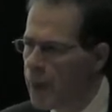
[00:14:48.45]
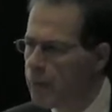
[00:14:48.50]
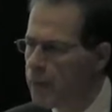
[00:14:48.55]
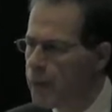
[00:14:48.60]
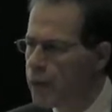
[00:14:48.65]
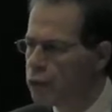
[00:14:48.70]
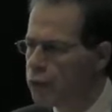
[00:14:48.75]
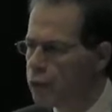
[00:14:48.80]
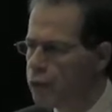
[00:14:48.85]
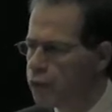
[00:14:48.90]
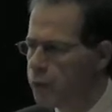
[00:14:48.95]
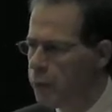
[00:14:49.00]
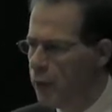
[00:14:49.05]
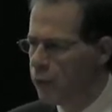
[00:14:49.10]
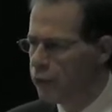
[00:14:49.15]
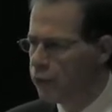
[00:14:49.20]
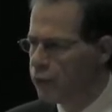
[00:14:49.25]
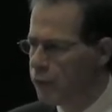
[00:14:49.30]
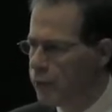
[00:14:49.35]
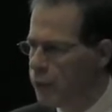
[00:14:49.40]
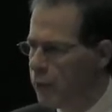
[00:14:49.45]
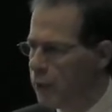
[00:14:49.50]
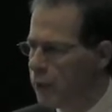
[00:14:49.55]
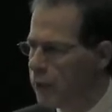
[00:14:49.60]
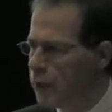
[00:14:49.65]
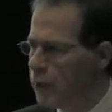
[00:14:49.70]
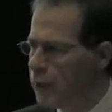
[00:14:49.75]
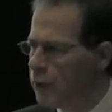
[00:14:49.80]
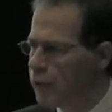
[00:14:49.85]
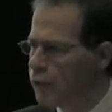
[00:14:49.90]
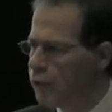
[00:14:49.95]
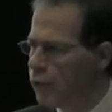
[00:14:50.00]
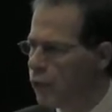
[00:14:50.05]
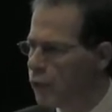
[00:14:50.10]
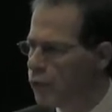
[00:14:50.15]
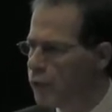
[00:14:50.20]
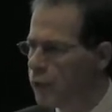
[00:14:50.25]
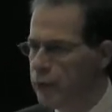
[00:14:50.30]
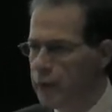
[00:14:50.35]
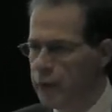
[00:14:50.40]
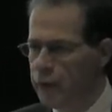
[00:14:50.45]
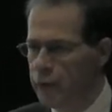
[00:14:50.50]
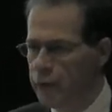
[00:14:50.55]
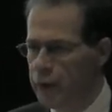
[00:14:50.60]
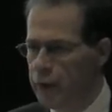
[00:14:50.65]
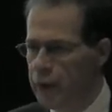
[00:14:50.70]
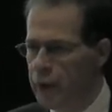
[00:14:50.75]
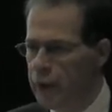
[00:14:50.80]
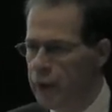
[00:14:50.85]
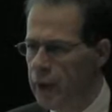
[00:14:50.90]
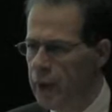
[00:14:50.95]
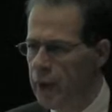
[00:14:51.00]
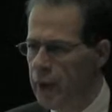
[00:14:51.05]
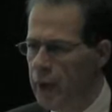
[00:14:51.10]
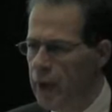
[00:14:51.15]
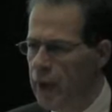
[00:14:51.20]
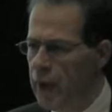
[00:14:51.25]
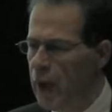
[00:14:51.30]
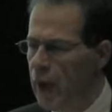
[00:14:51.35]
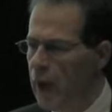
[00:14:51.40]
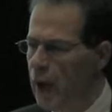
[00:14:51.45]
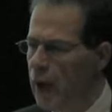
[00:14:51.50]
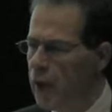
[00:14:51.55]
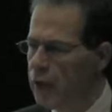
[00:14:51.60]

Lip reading: but responsibility for delivering